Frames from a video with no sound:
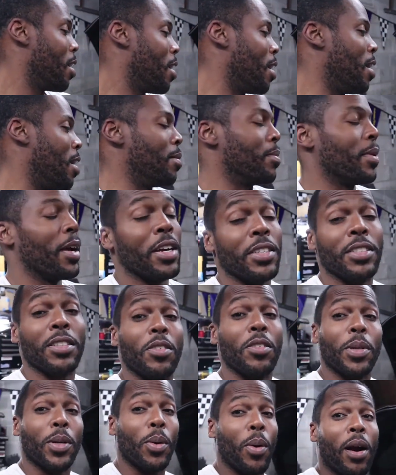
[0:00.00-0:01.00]
Um, there is a
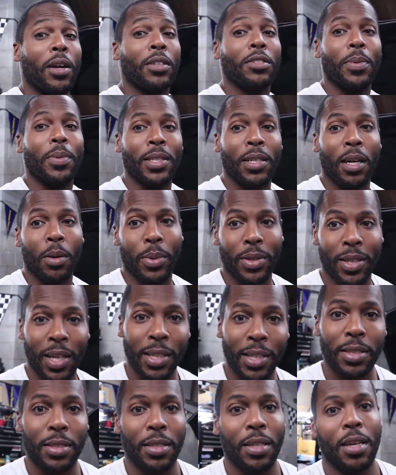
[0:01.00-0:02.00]
little bit of wiring to be done with
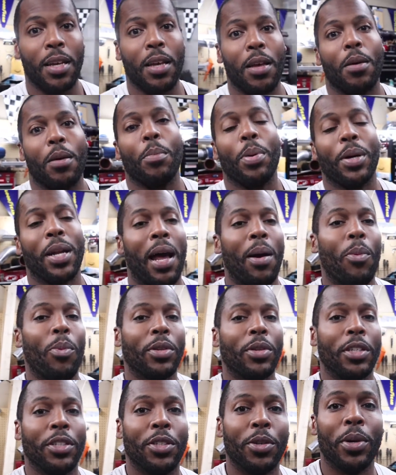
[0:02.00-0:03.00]
this but I'm
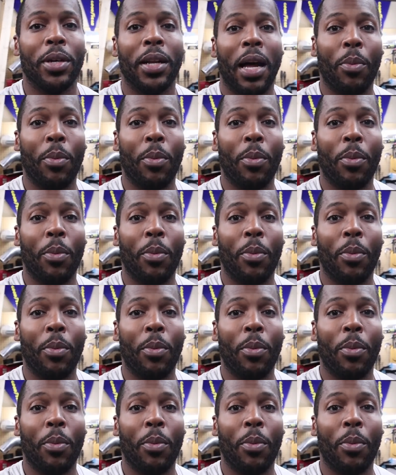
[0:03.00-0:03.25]
willing to do it.